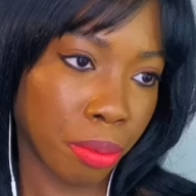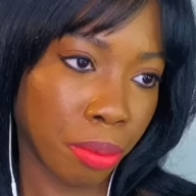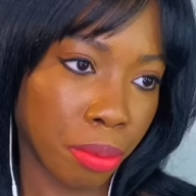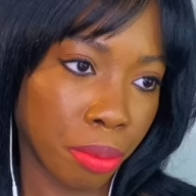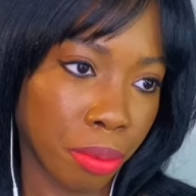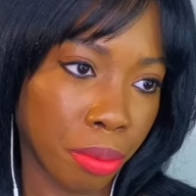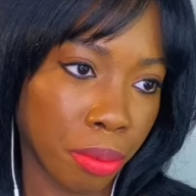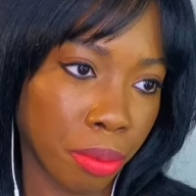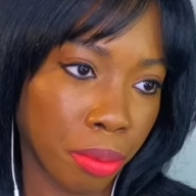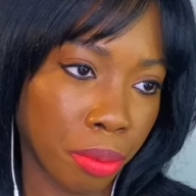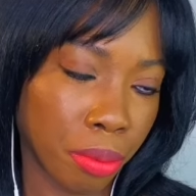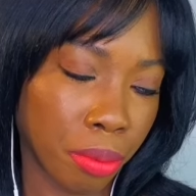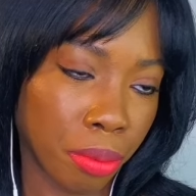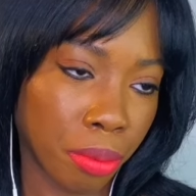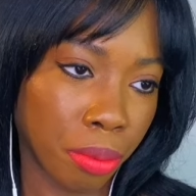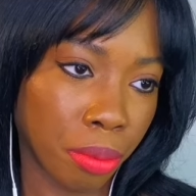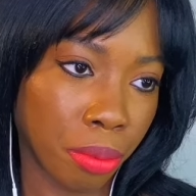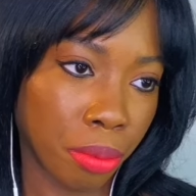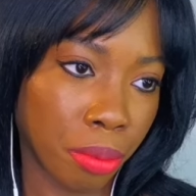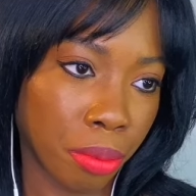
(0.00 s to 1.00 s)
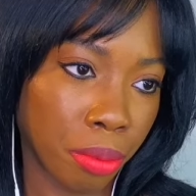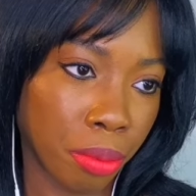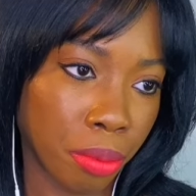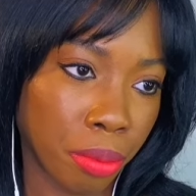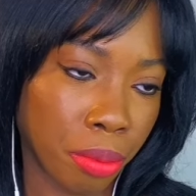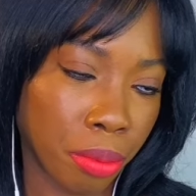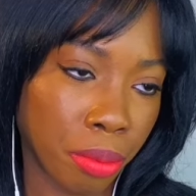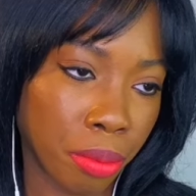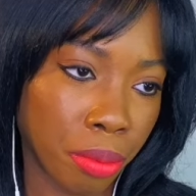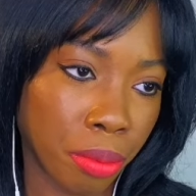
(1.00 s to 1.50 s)

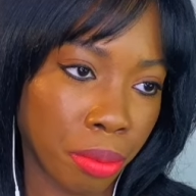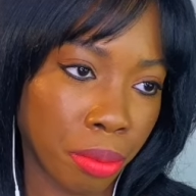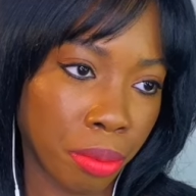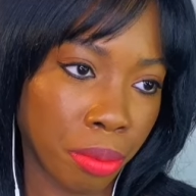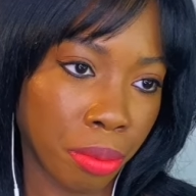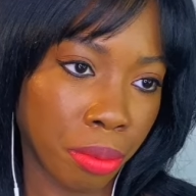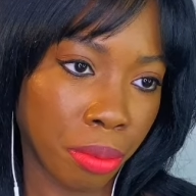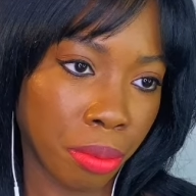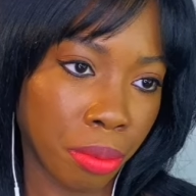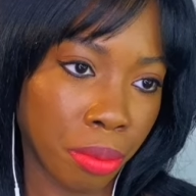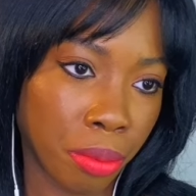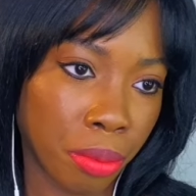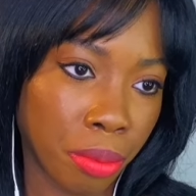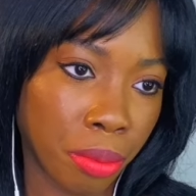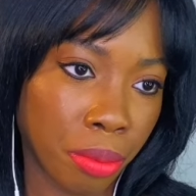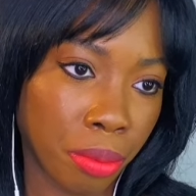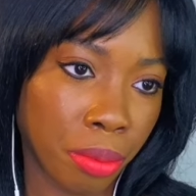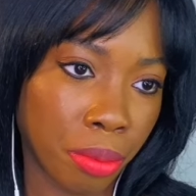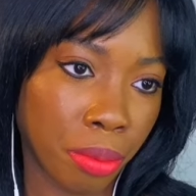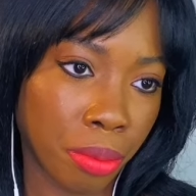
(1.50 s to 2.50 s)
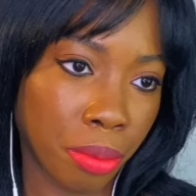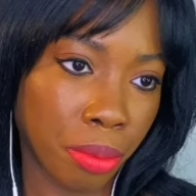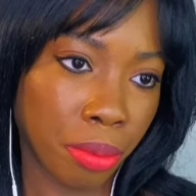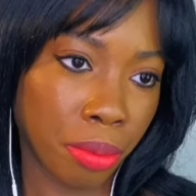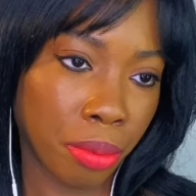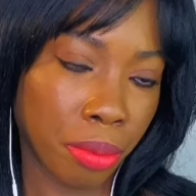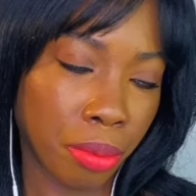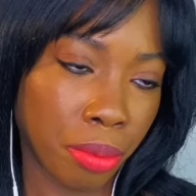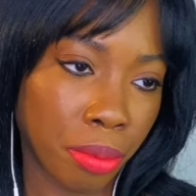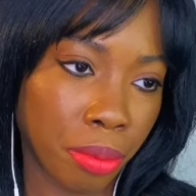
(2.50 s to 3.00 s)

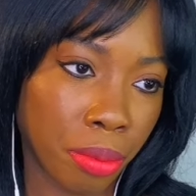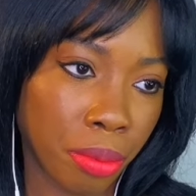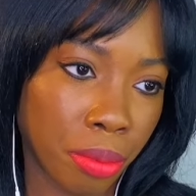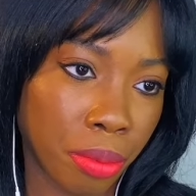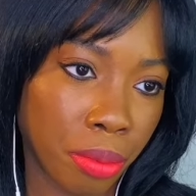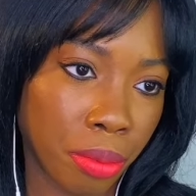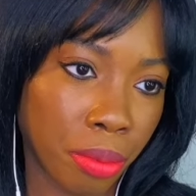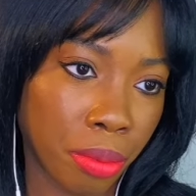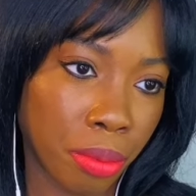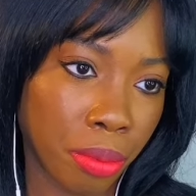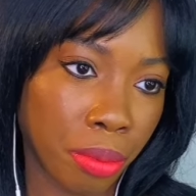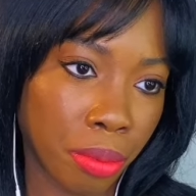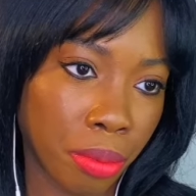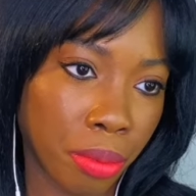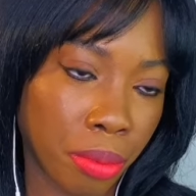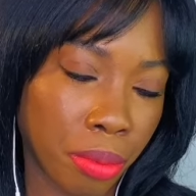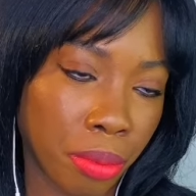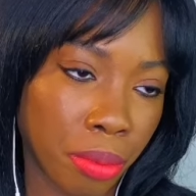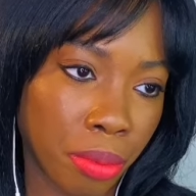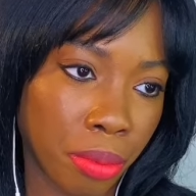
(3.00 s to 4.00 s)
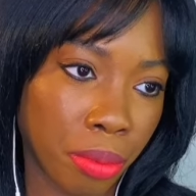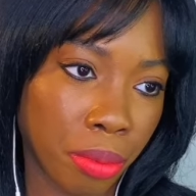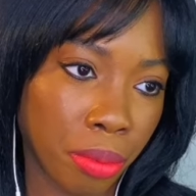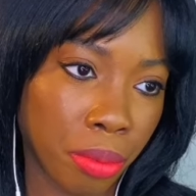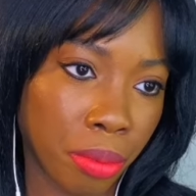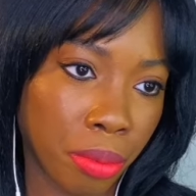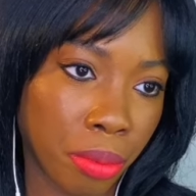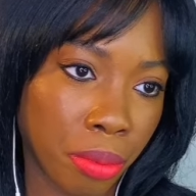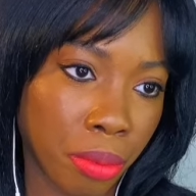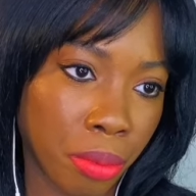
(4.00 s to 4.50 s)

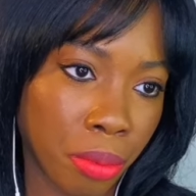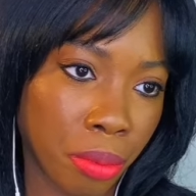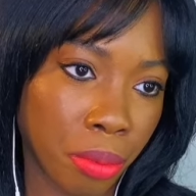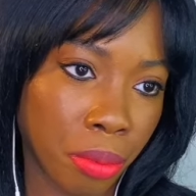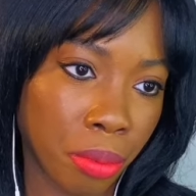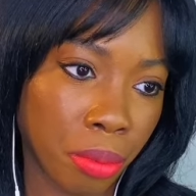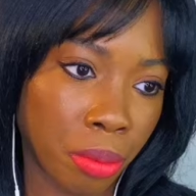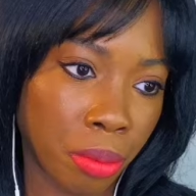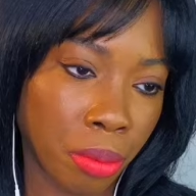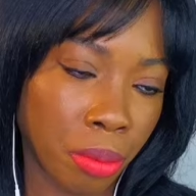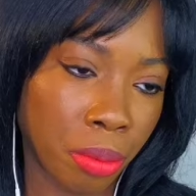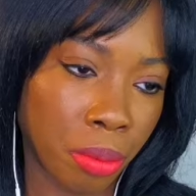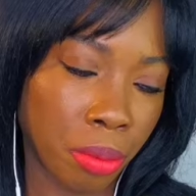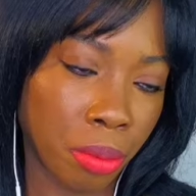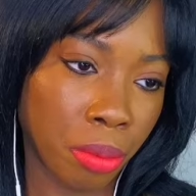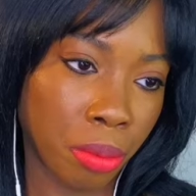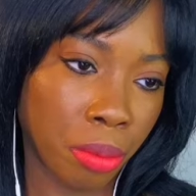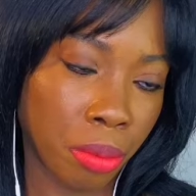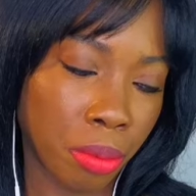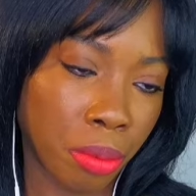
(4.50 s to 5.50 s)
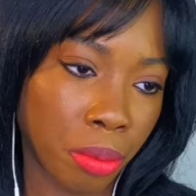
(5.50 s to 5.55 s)
(silence)